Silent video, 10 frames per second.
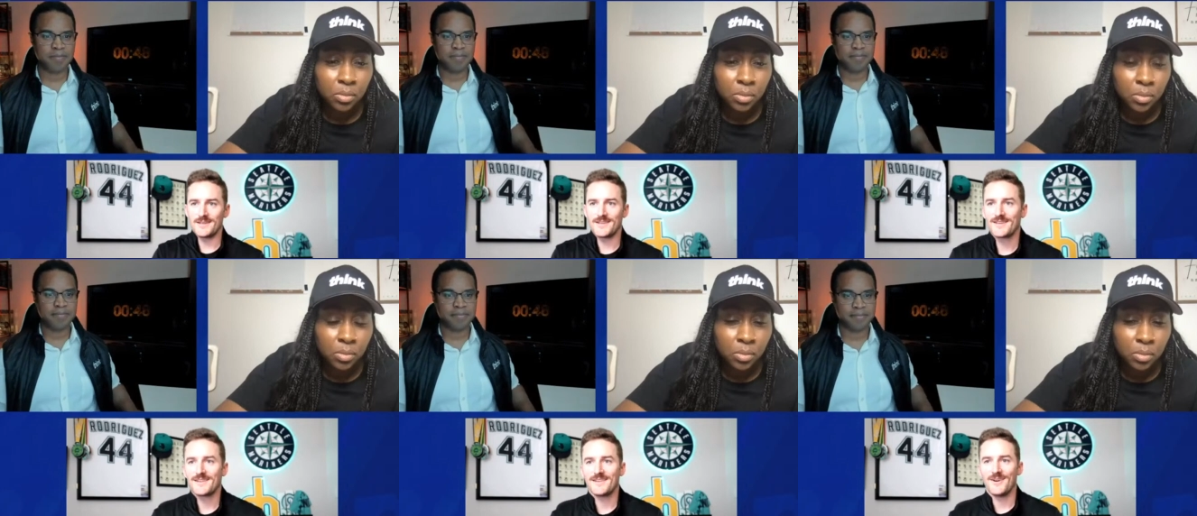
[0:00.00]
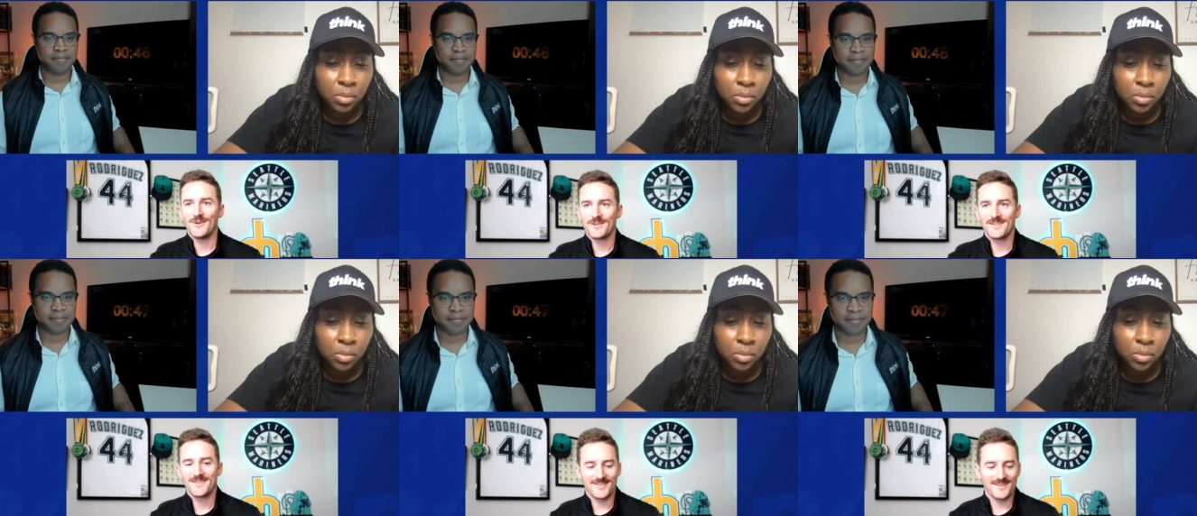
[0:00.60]
Speaker 1: you know,
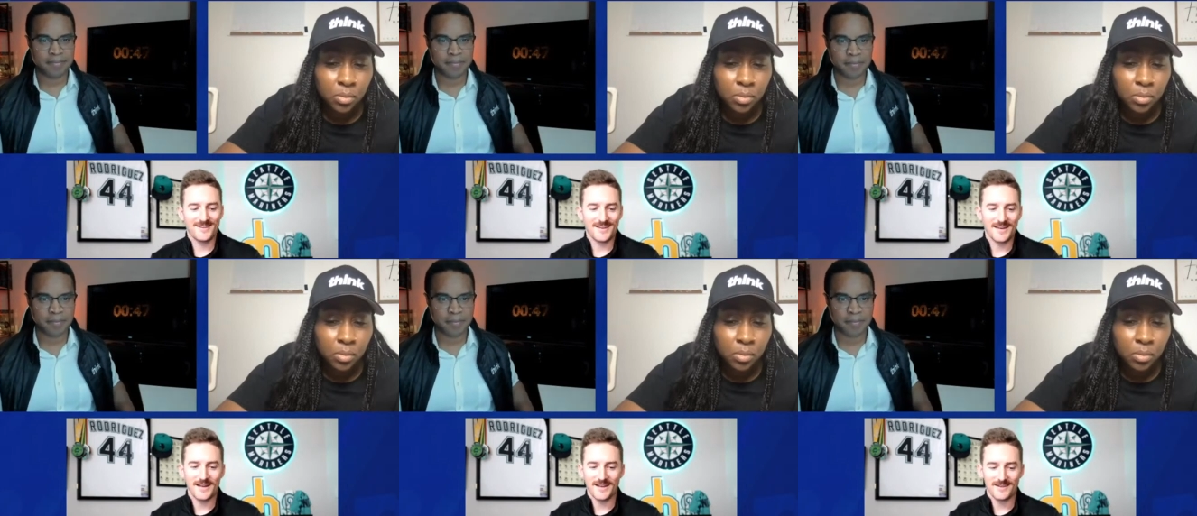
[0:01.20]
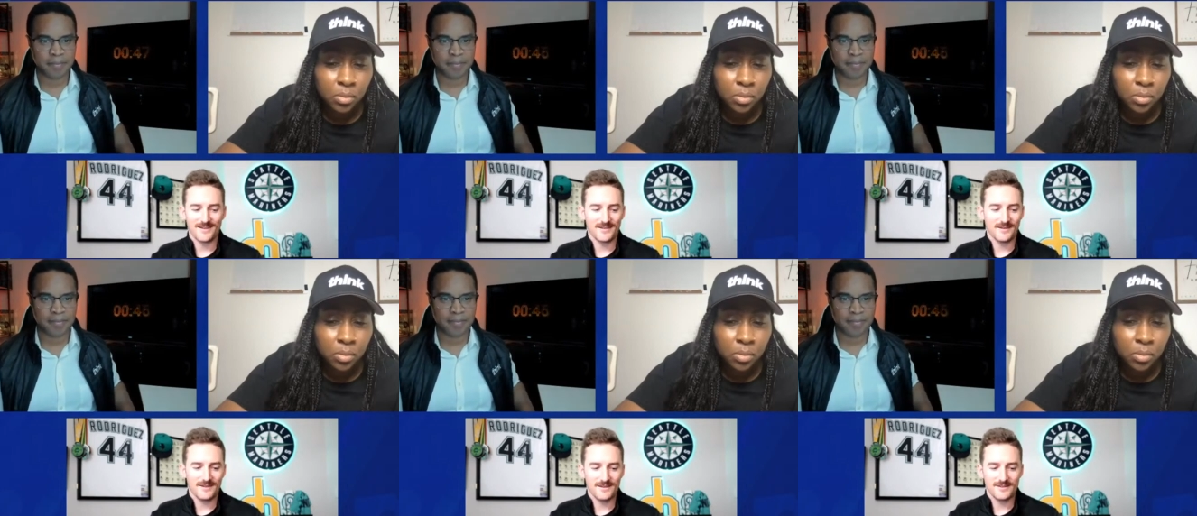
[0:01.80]
getting
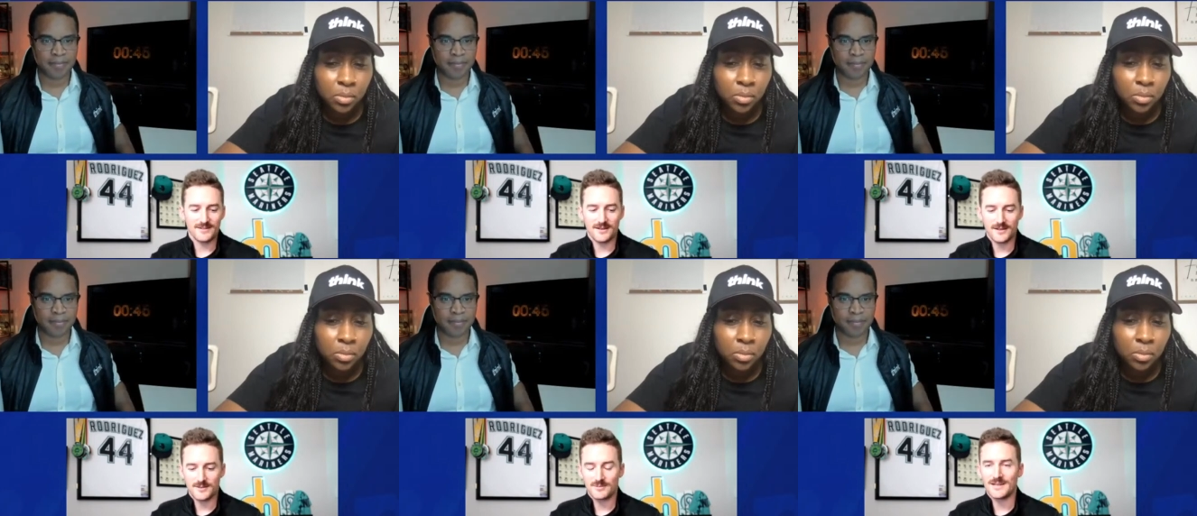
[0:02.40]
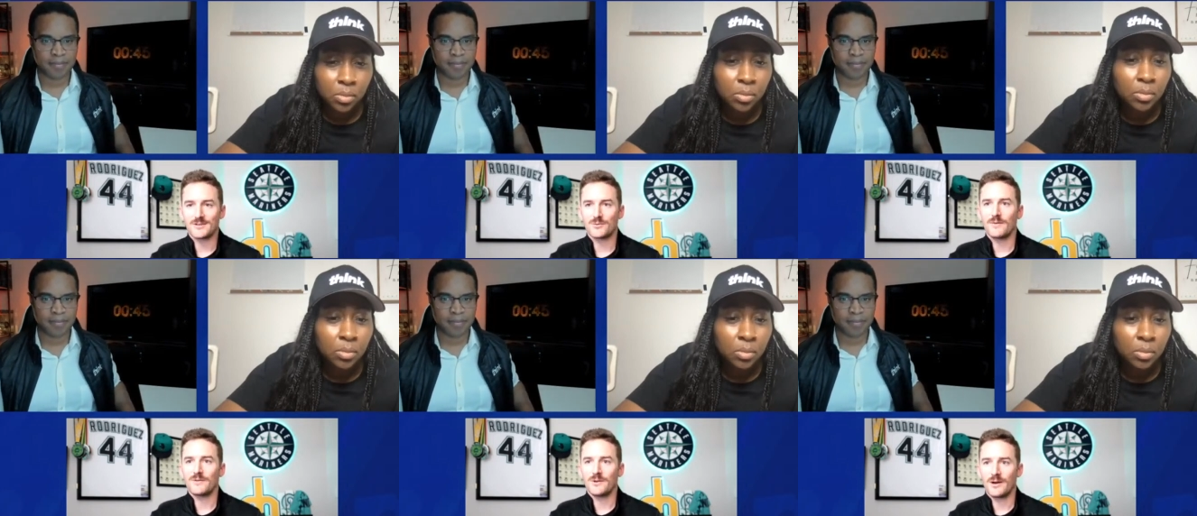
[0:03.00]
uh, substantial revenue
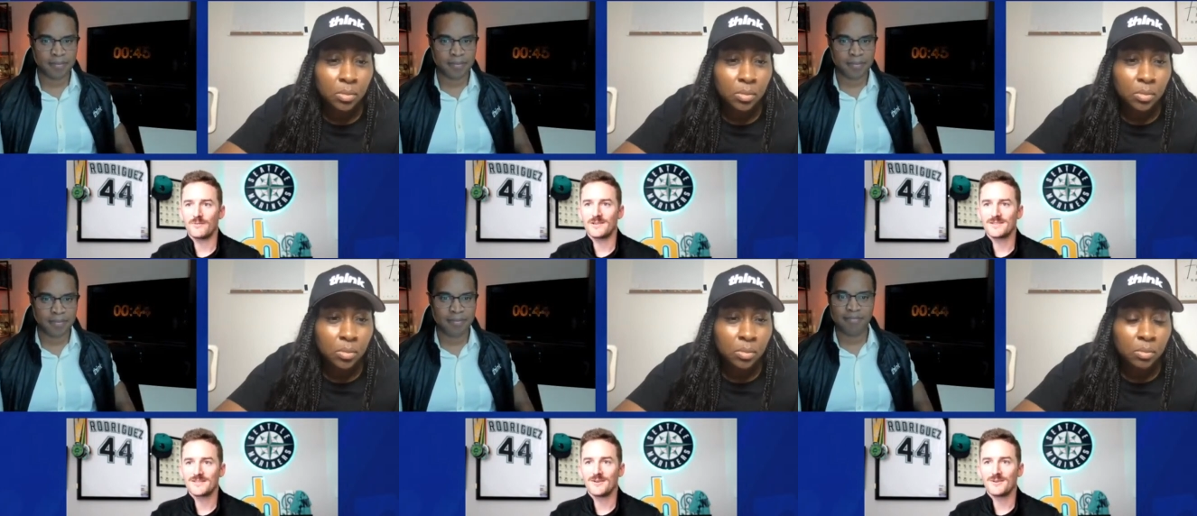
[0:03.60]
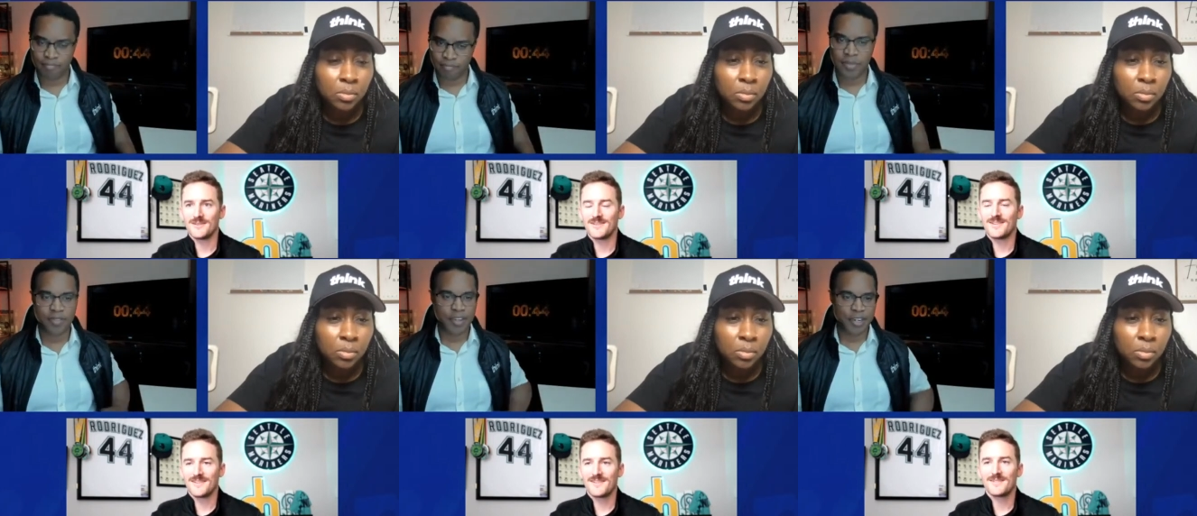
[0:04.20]
out of it. So,
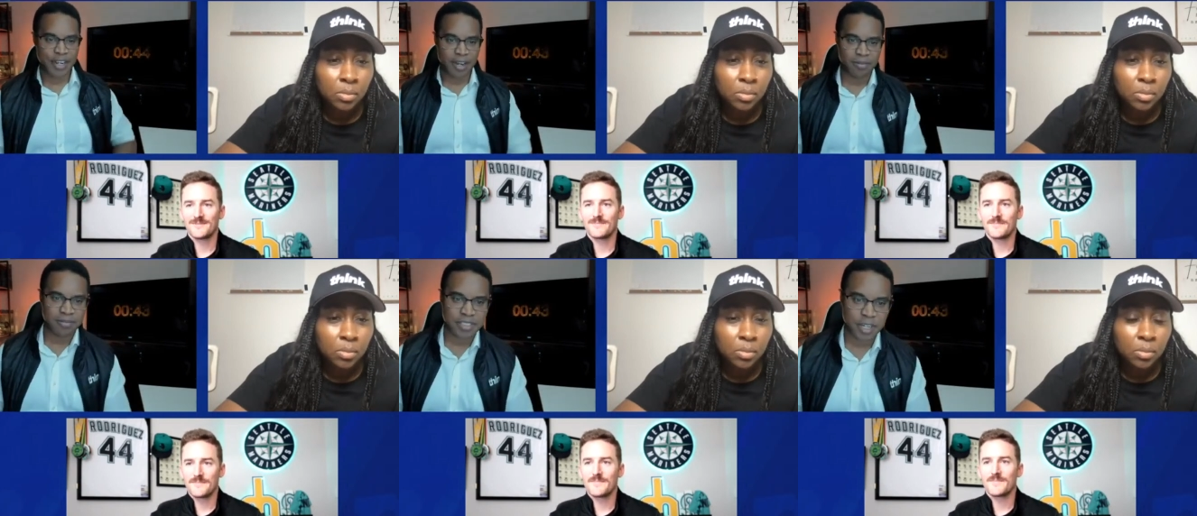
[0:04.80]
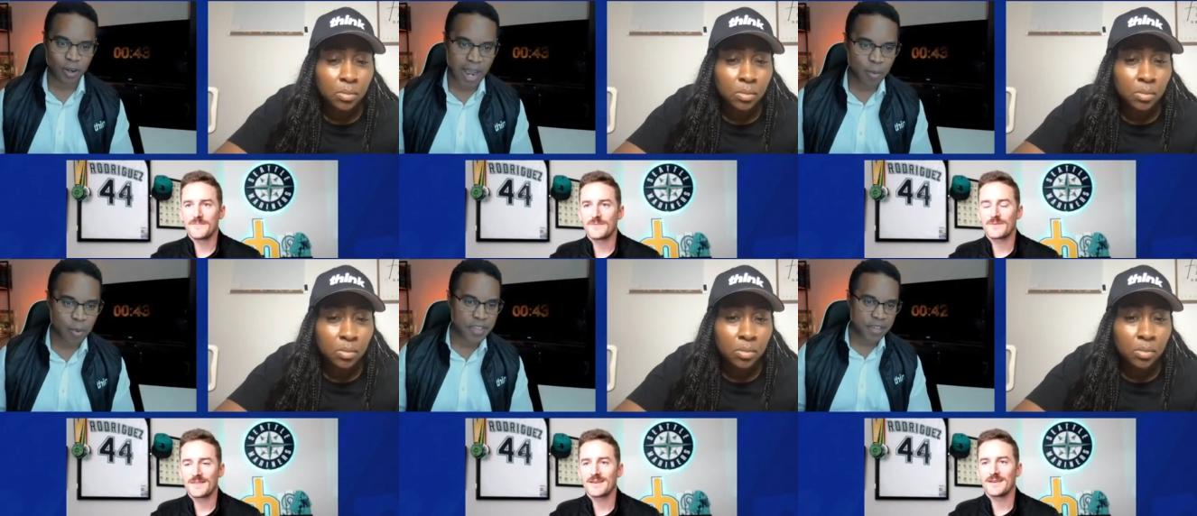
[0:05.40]
Speaker 2: there you go. So I
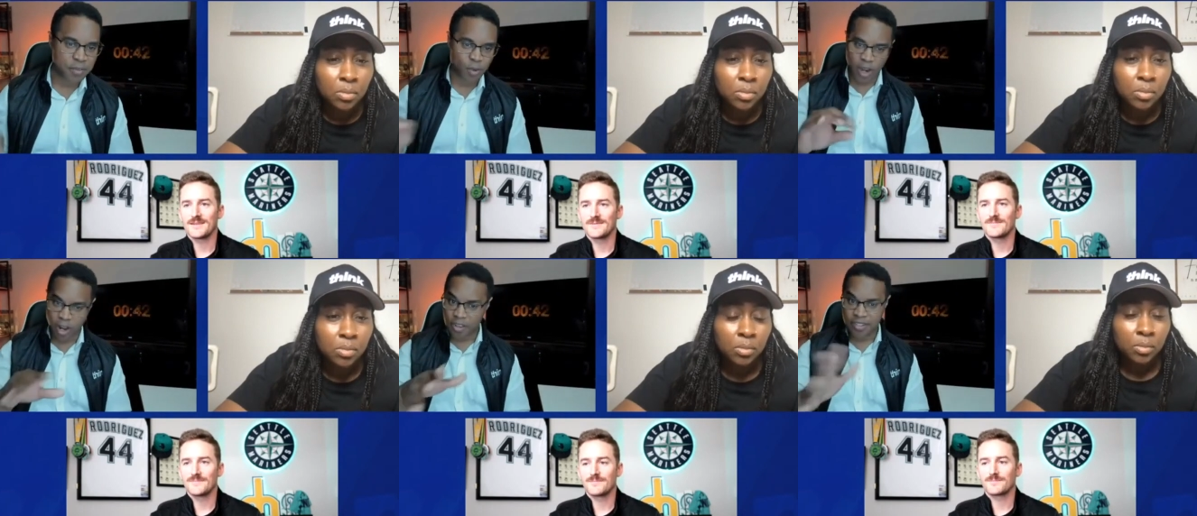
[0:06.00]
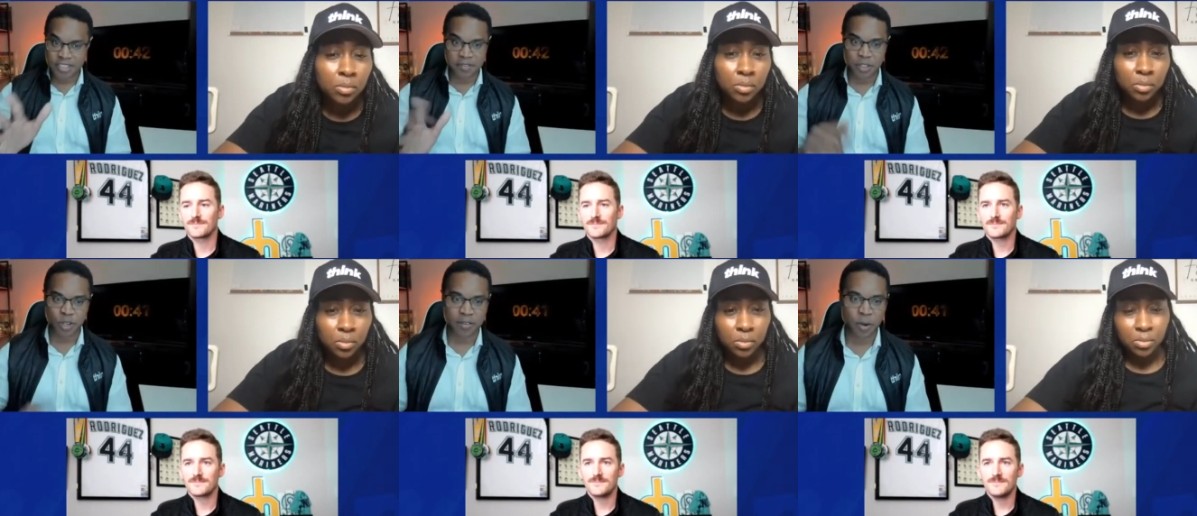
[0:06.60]
would think through all that stuff that
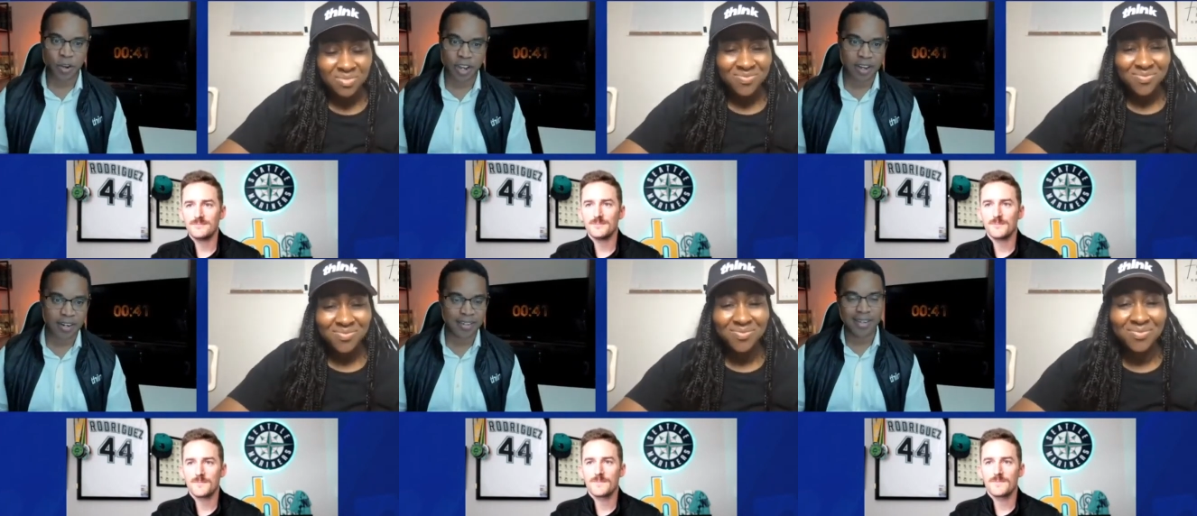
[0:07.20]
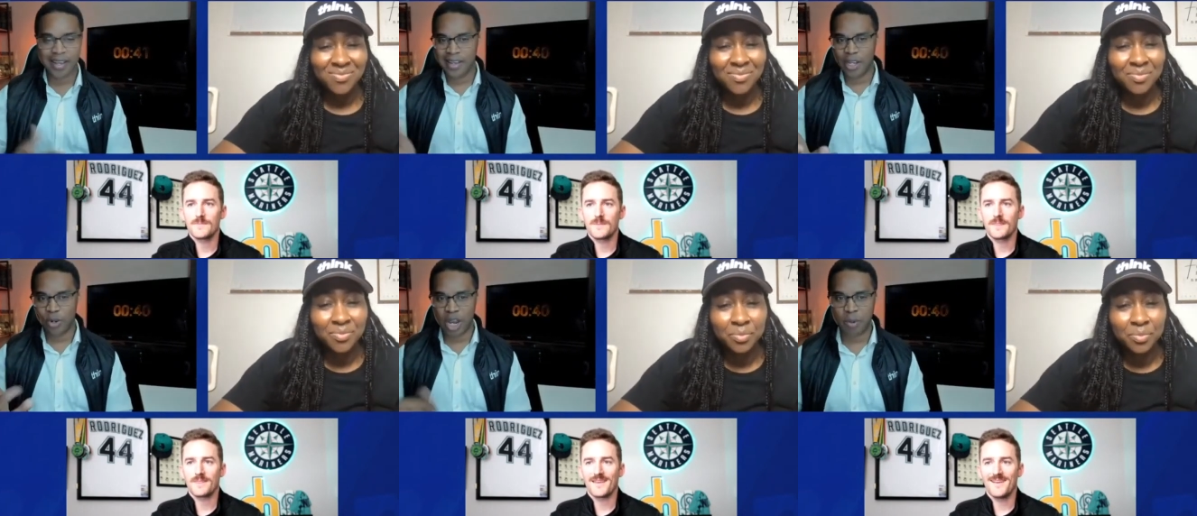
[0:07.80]
you have going on, and you know, a
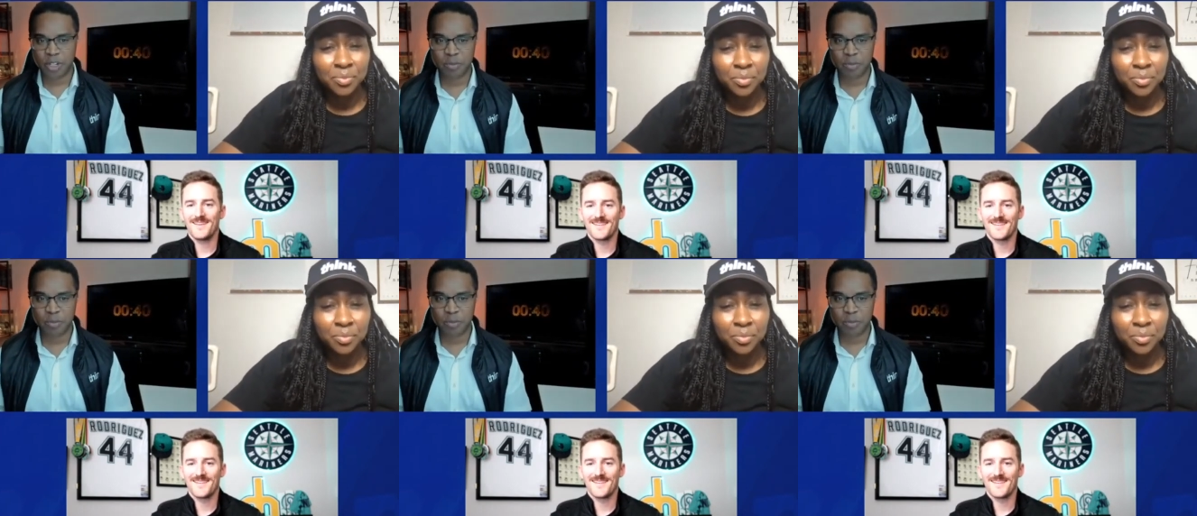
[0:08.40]
couple hundred